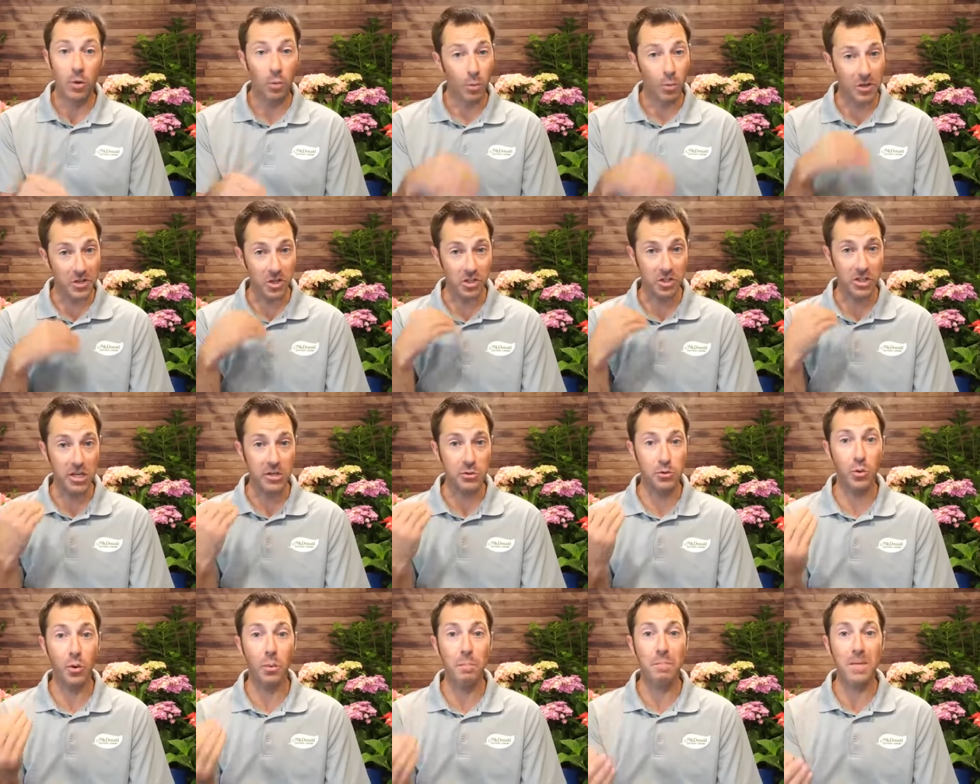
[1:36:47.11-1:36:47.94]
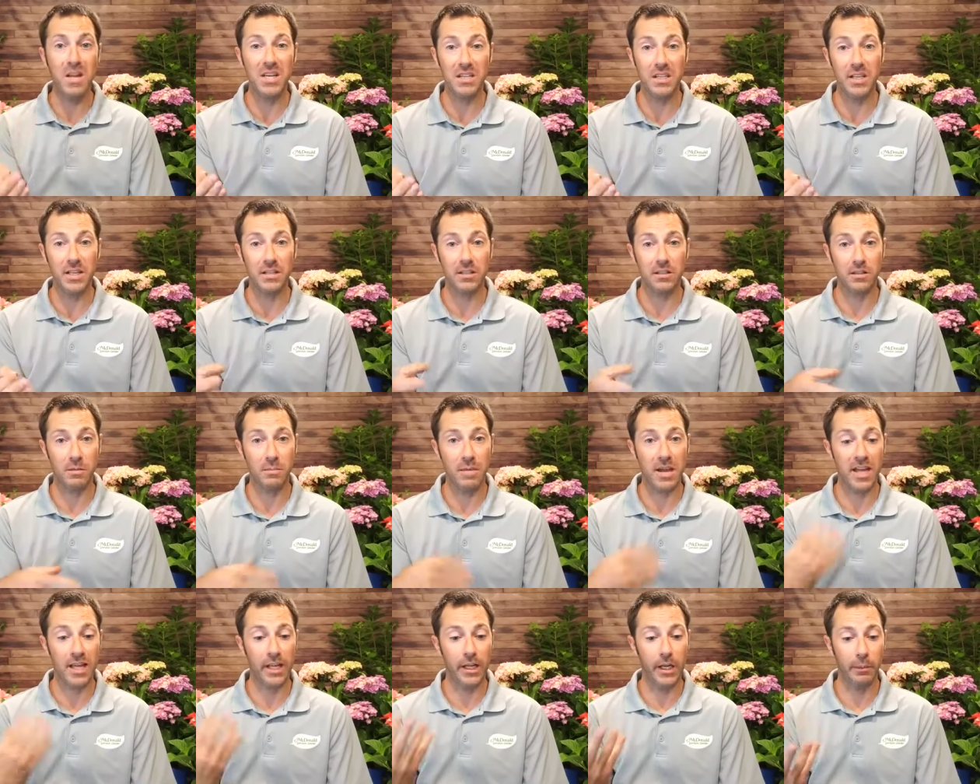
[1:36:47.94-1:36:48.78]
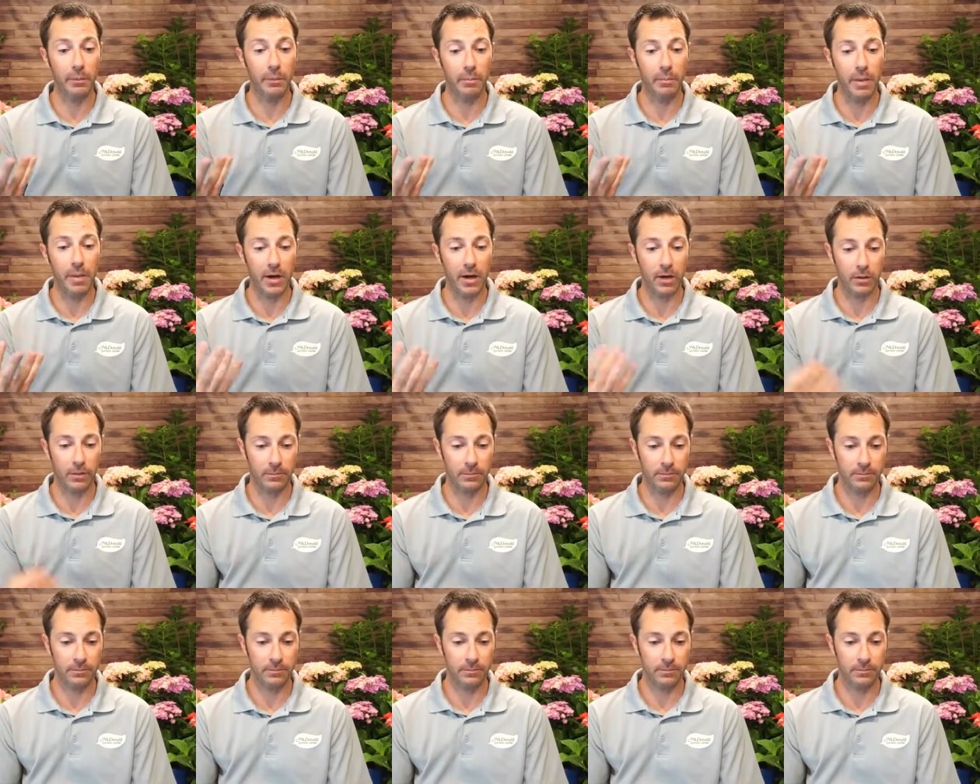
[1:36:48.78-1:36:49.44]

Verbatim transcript: We just need to amend it to make it a little bit better.